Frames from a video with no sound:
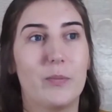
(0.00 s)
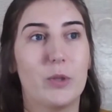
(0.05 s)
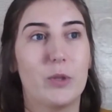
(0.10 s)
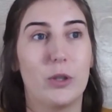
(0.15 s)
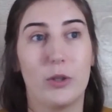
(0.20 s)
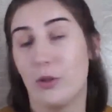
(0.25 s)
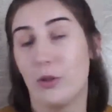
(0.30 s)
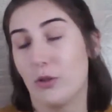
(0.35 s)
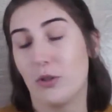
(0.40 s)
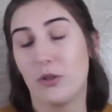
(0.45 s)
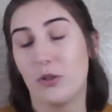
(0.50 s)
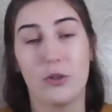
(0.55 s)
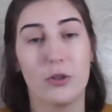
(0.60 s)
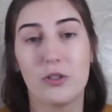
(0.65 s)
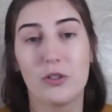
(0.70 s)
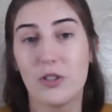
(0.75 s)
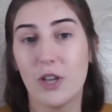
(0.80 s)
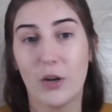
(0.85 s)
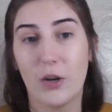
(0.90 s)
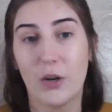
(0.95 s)
you're
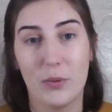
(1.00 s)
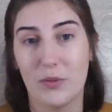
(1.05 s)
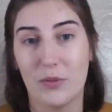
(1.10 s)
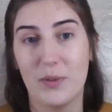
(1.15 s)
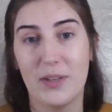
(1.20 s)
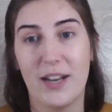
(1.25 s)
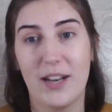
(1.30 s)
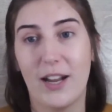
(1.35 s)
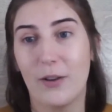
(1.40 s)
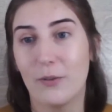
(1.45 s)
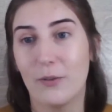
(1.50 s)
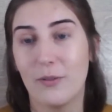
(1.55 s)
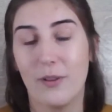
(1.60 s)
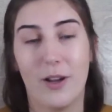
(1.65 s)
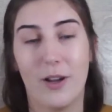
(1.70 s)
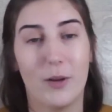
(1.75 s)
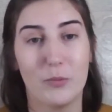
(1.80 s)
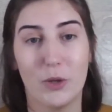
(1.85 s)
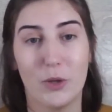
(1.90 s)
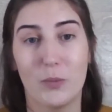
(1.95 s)
stuck with me now.
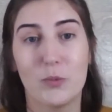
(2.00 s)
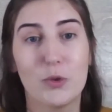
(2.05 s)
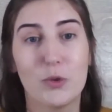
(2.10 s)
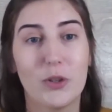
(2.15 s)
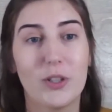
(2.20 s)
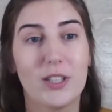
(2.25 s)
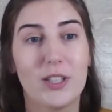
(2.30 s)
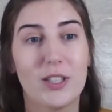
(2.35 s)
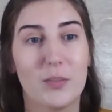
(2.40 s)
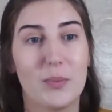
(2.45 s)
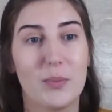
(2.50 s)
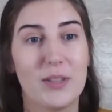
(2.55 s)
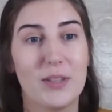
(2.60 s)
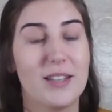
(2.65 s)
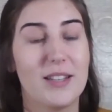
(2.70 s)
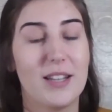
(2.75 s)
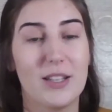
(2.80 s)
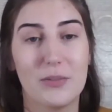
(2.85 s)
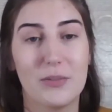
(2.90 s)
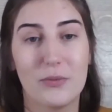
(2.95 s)
I'm joining the
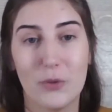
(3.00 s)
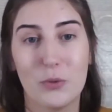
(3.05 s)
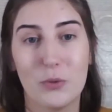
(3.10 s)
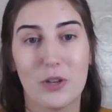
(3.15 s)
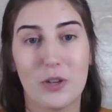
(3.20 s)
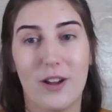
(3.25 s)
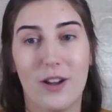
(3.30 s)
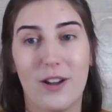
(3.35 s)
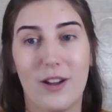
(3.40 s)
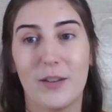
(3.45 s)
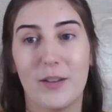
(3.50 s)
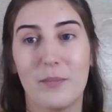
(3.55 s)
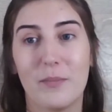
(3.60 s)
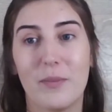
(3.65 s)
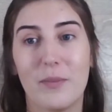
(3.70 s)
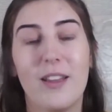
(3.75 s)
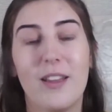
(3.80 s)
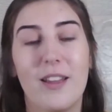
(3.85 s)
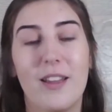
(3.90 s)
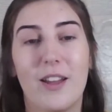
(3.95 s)
business full time.
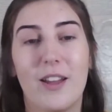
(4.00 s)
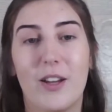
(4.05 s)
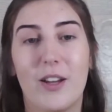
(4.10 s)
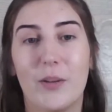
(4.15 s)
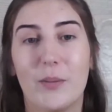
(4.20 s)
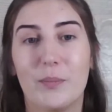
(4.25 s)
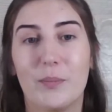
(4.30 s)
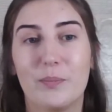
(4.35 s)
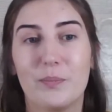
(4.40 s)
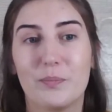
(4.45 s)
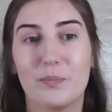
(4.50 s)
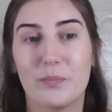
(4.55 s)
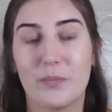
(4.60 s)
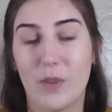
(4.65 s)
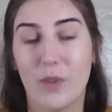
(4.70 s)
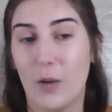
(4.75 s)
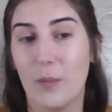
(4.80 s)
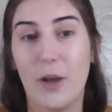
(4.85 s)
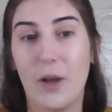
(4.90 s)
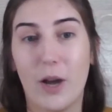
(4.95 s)

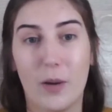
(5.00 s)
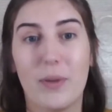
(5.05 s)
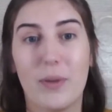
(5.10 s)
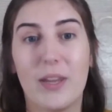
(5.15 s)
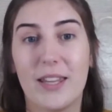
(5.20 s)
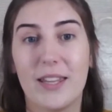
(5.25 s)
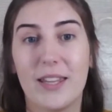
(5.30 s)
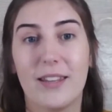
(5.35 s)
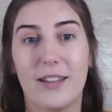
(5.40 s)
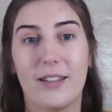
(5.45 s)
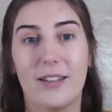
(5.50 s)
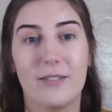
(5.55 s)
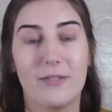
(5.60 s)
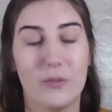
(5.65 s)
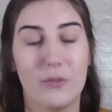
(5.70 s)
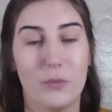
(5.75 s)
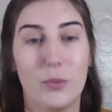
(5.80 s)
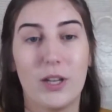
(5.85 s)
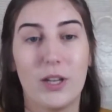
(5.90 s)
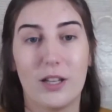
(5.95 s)
I'm here.
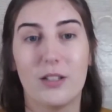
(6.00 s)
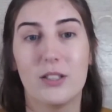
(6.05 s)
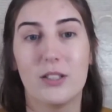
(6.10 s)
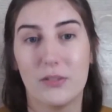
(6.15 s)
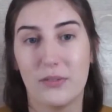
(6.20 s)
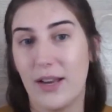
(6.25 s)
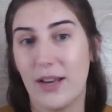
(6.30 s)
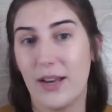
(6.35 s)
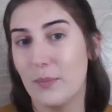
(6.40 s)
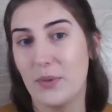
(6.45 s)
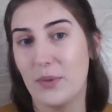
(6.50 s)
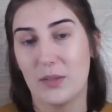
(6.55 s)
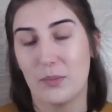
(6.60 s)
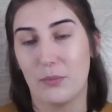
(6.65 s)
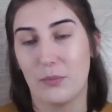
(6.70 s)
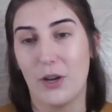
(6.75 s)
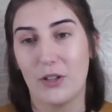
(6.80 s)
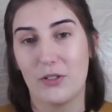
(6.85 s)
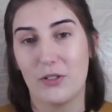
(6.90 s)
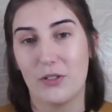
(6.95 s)
We're going to develop this
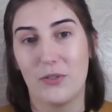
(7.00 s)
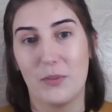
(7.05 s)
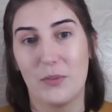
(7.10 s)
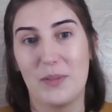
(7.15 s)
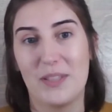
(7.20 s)
branch of the